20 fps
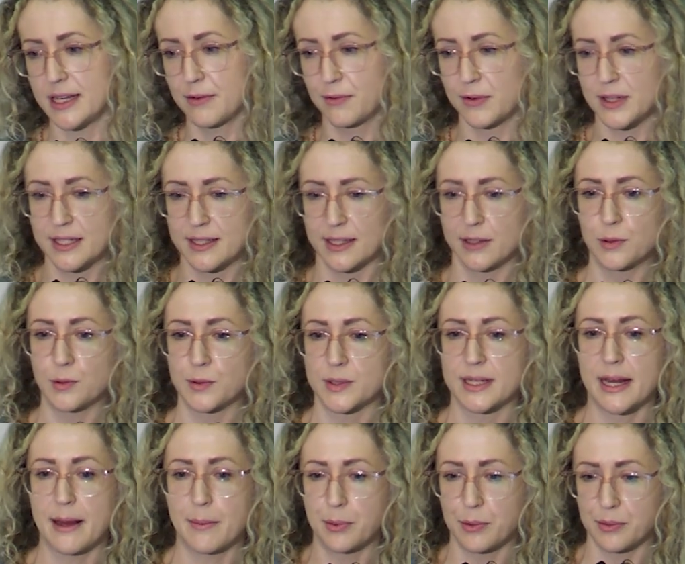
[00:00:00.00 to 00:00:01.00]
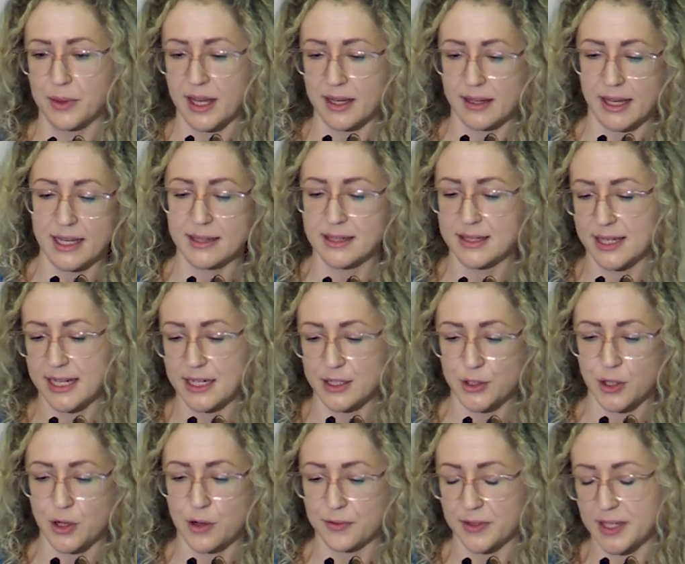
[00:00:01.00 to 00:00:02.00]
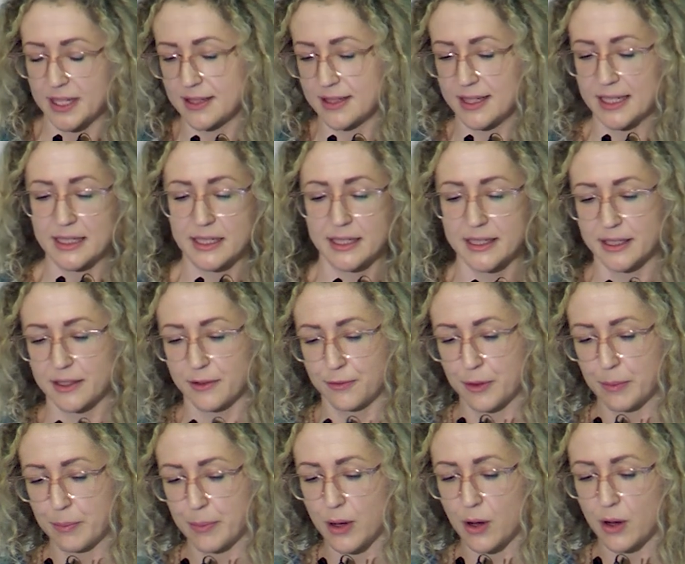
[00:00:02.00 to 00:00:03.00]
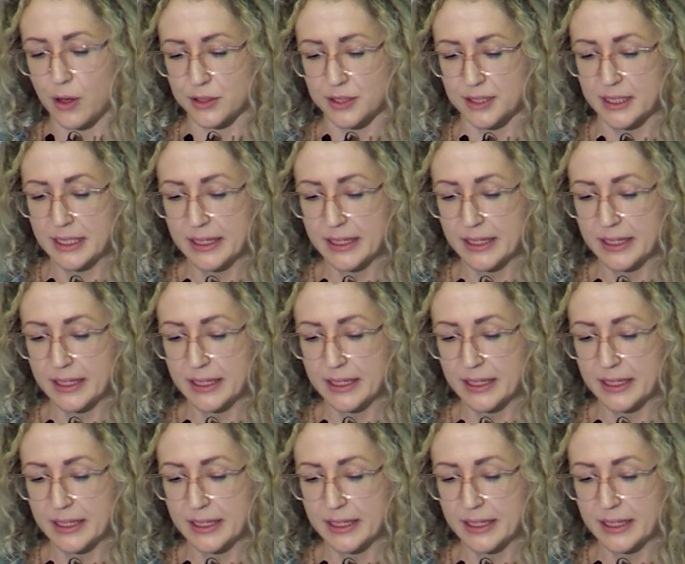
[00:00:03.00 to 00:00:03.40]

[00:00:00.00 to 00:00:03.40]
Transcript: every single sample that gets sent off gets sent in a different pot.